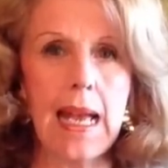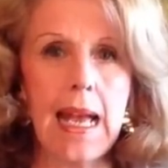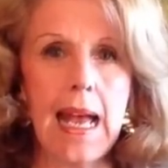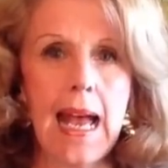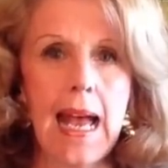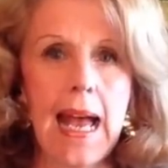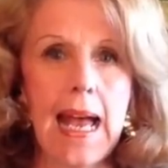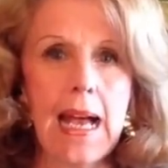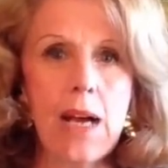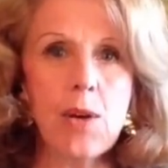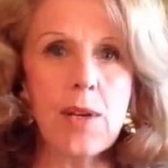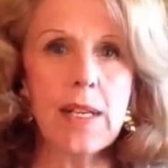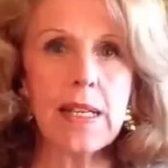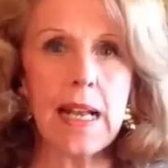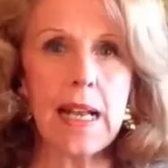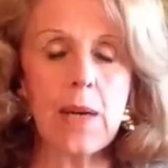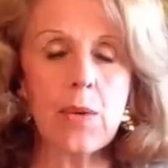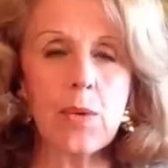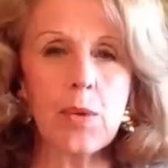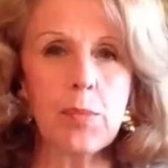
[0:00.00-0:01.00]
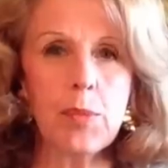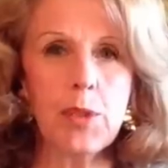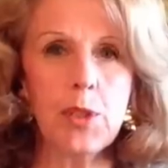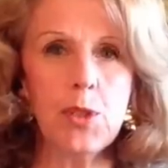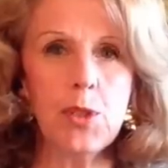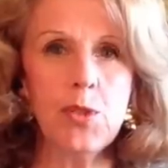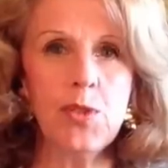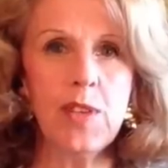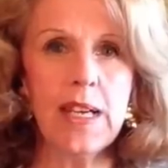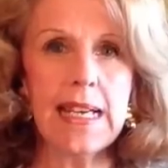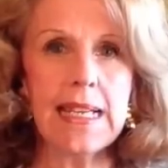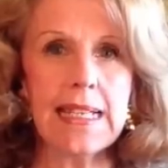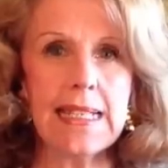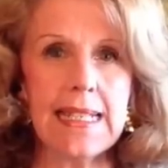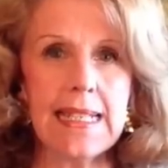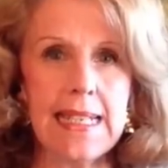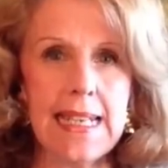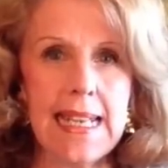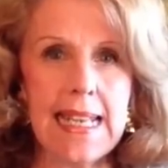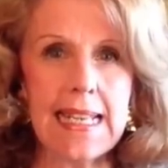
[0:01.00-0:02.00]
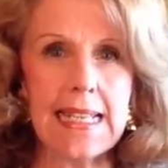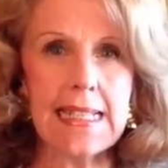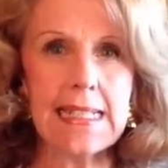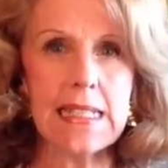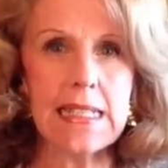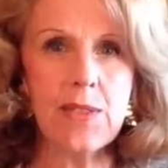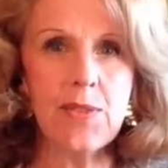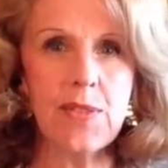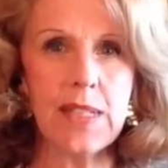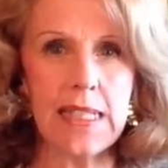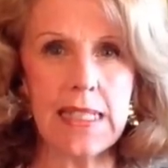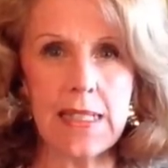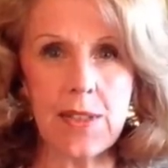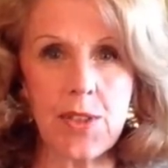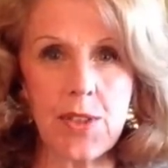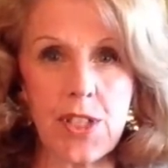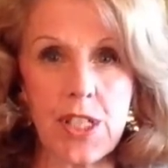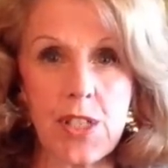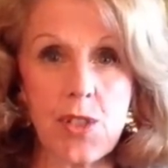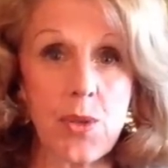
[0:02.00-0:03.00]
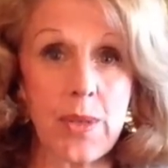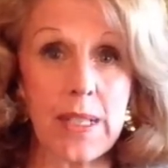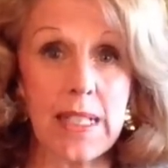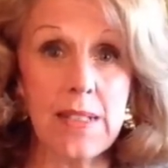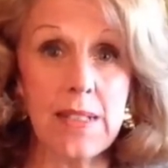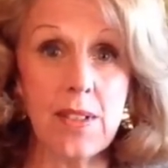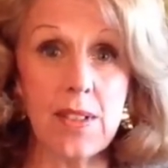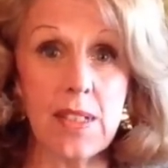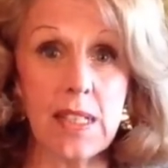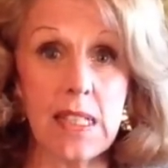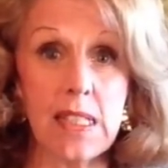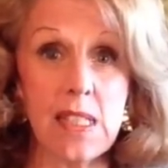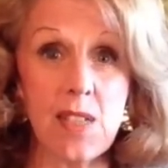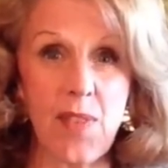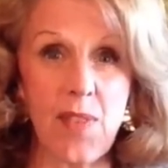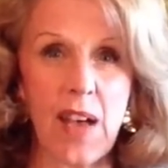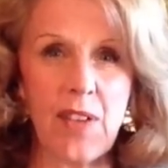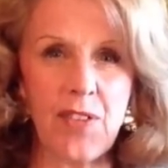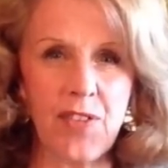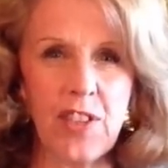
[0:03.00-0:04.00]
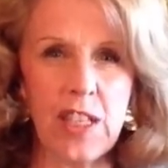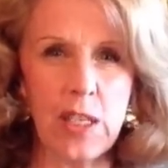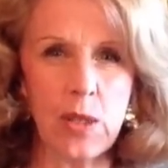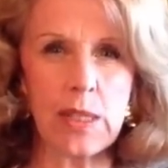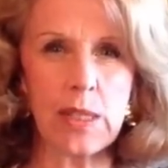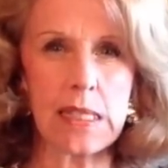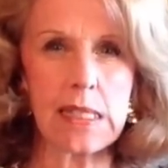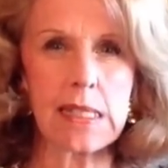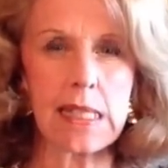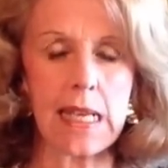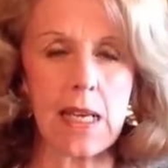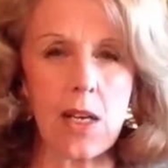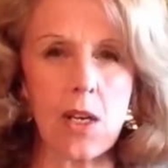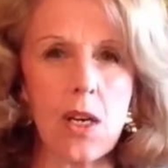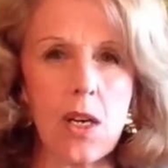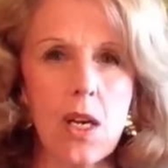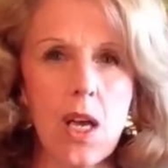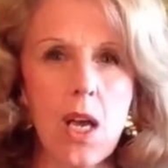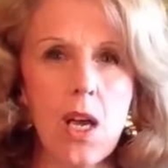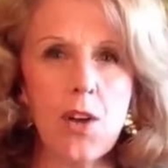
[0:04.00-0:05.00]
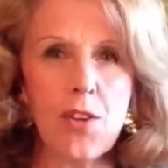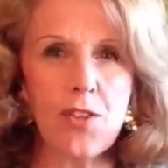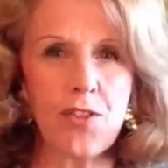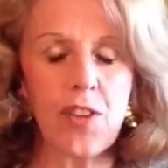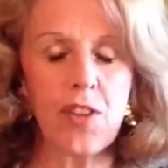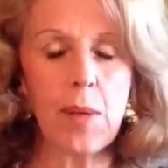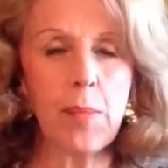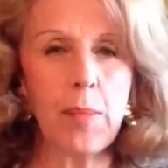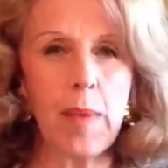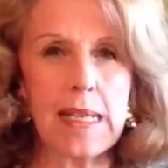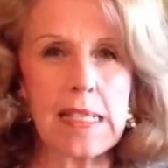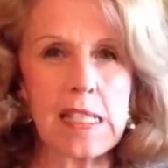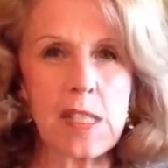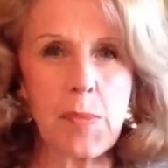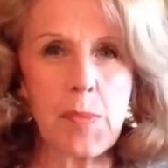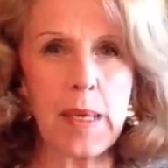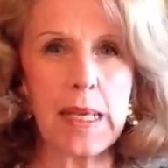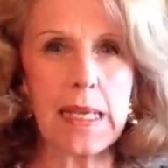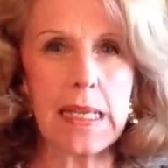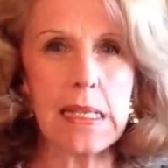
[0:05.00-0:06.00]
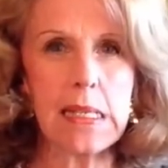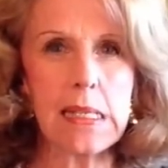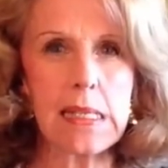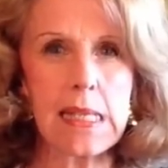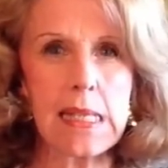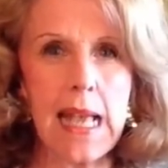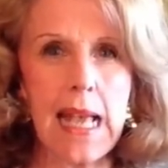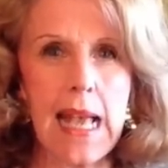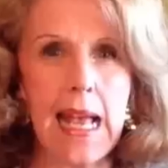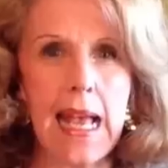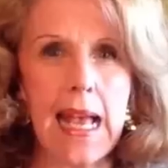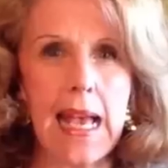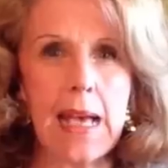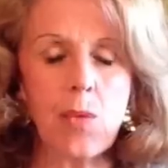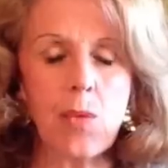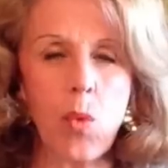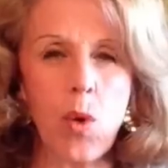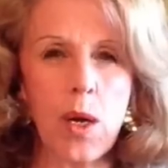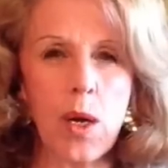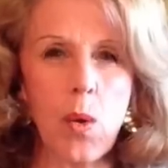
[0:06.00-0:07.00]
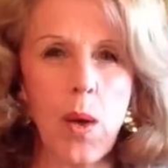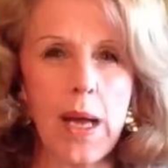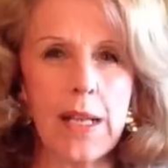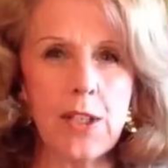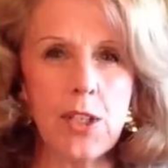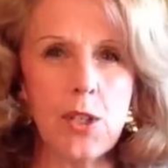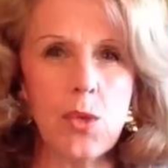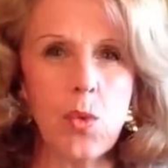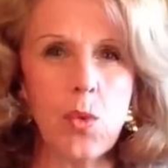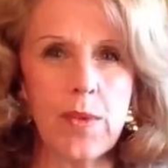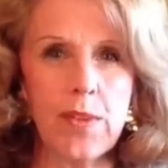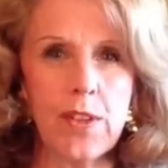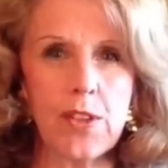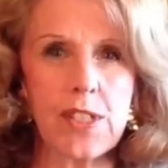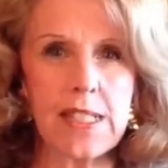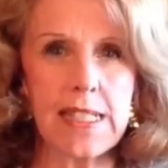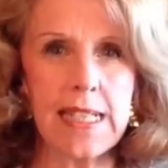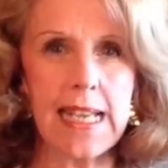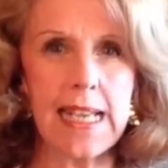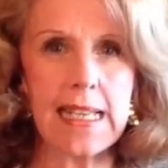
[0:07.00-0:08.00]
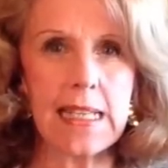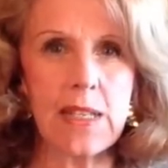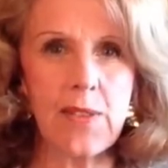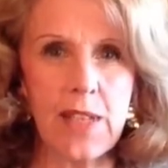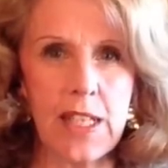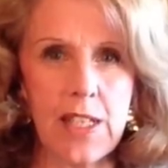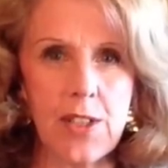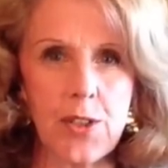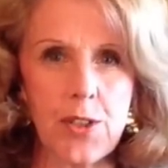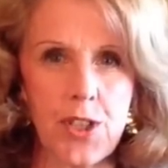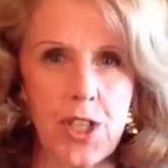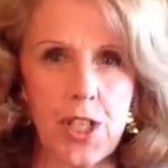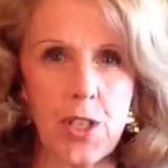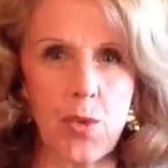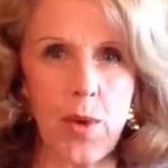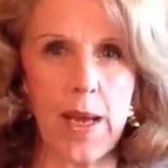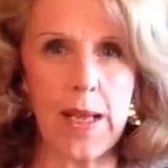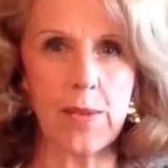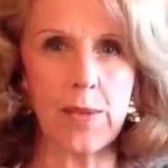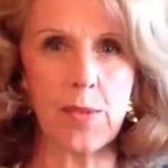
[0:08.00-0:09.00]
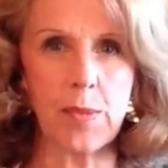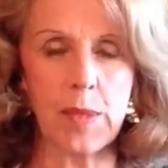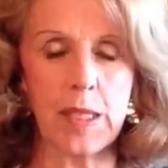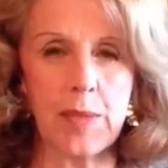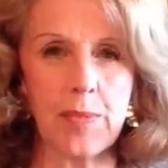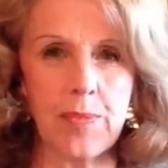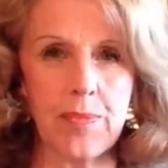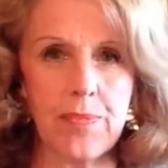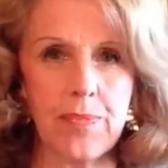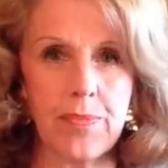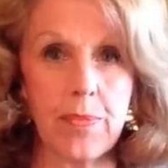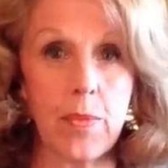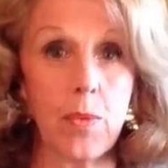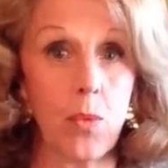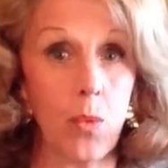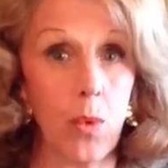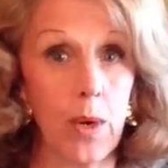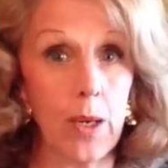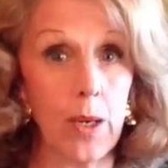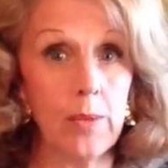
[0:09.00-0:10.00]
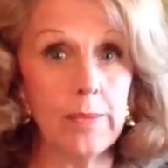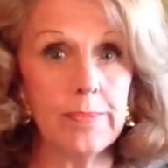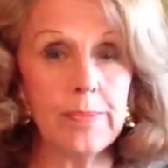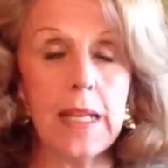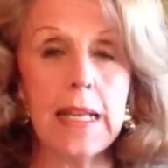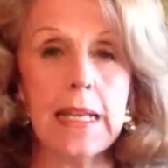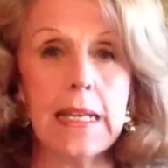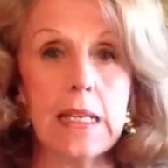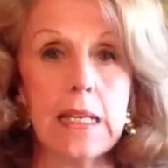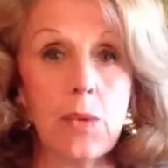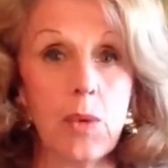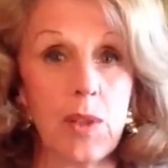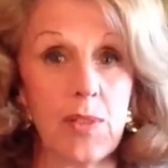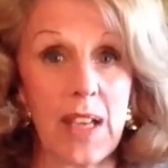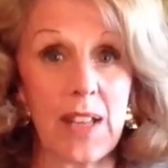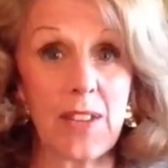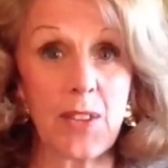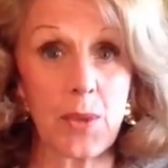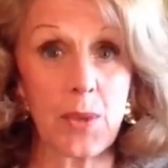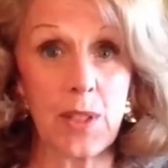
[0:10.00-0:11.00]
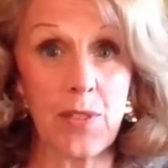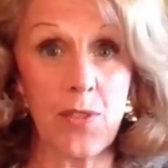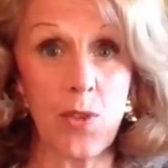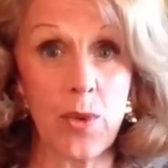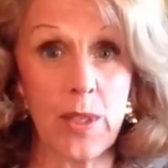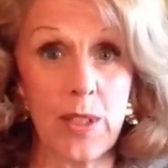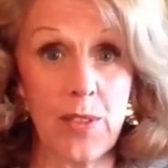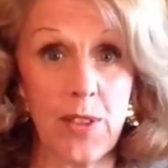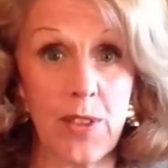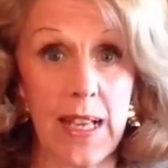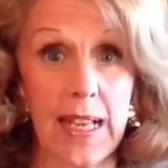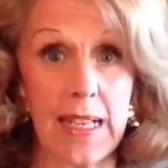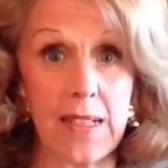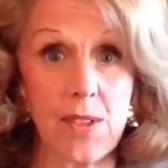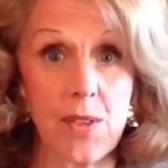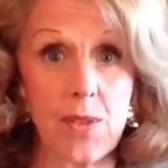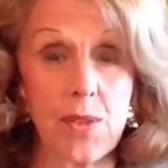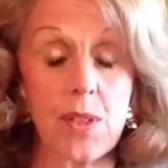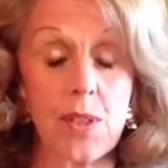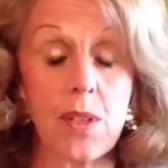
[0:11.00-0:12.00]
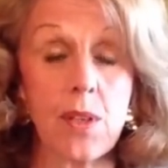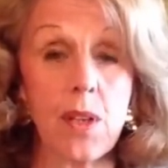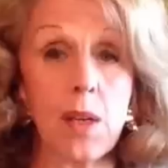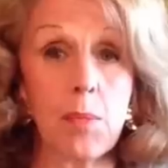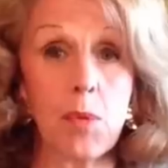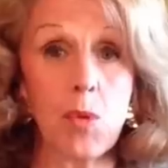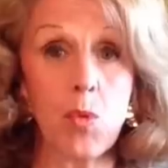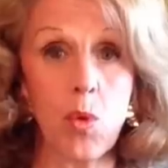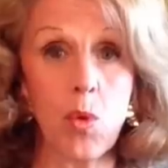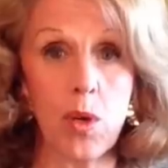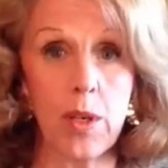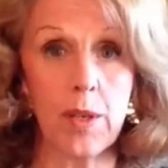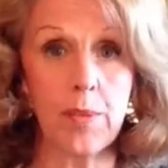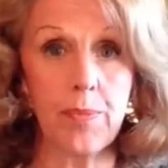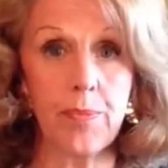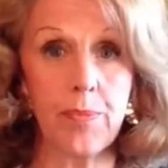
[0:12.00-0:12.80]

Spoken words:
how can I remove negative energies or entities, if I feel it's there, from my space, and what do I do when there's negative energy around me? Well, we've got three or four different answers. Number one,